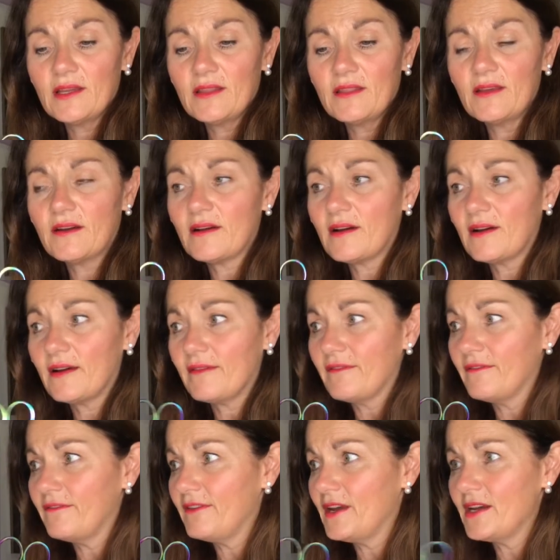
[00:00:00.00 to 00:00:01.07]
there are
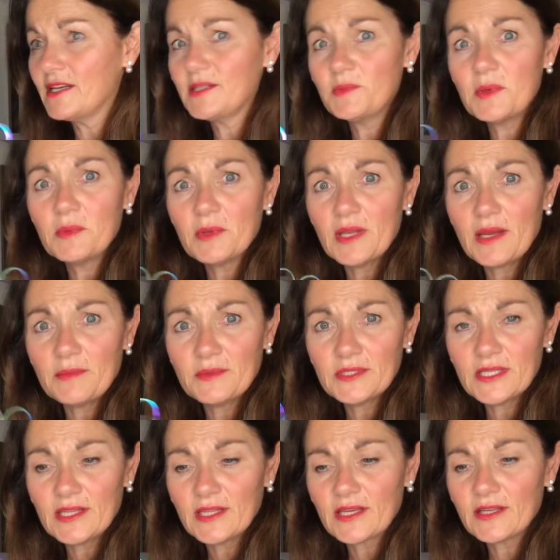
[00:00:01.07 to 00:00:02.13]
various people up and
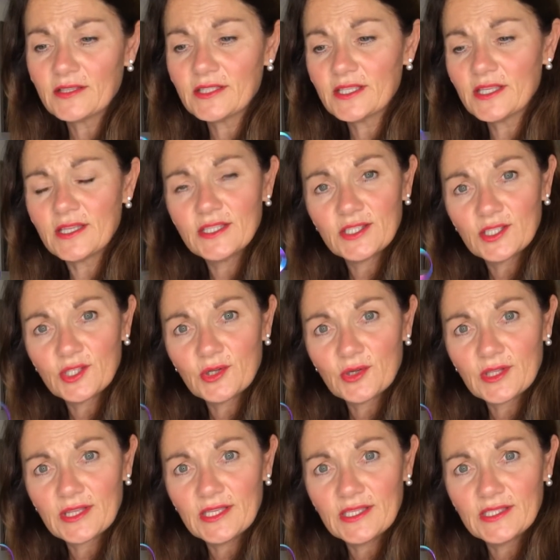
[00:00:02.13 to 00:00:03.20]
down the country that
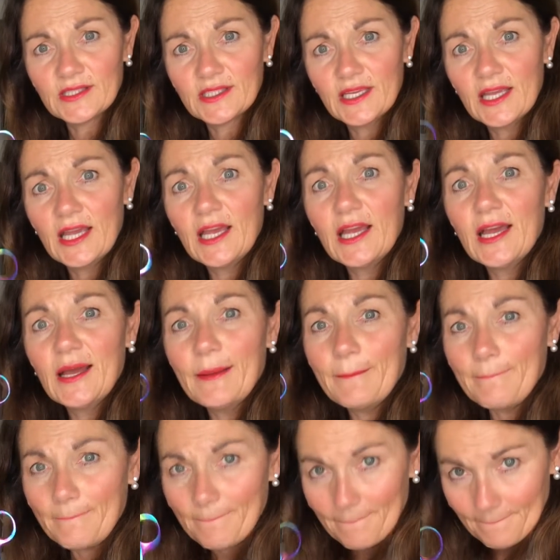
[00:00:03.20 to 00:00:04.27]
stock these.
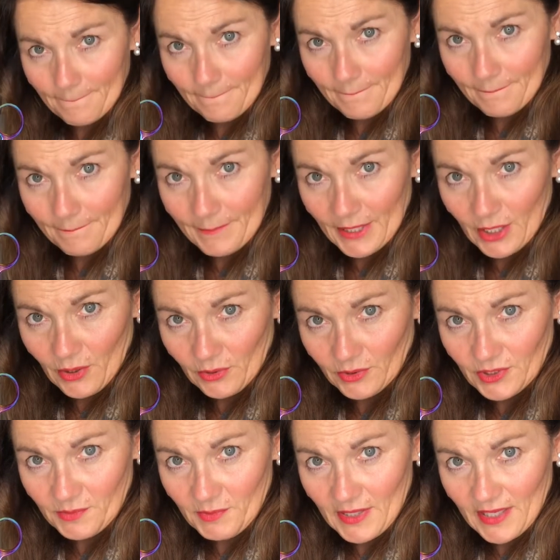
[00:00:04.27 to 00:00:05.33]
But
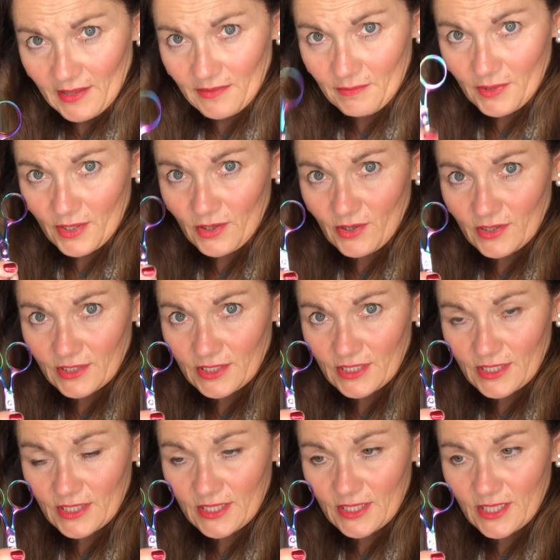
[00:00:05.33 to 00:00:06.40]
hold your breath because
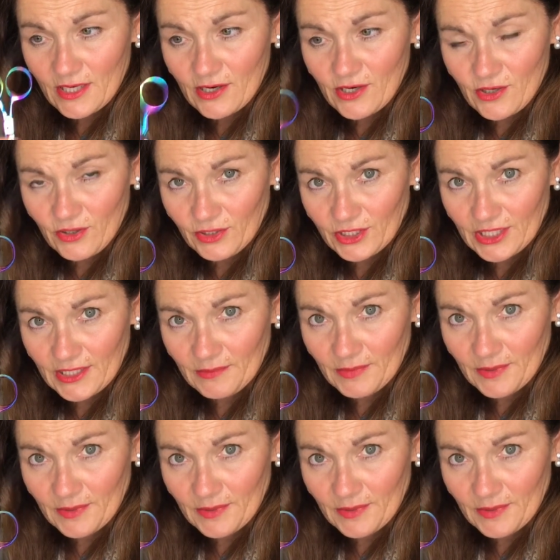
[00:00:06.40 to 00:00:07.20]
they are not cheap.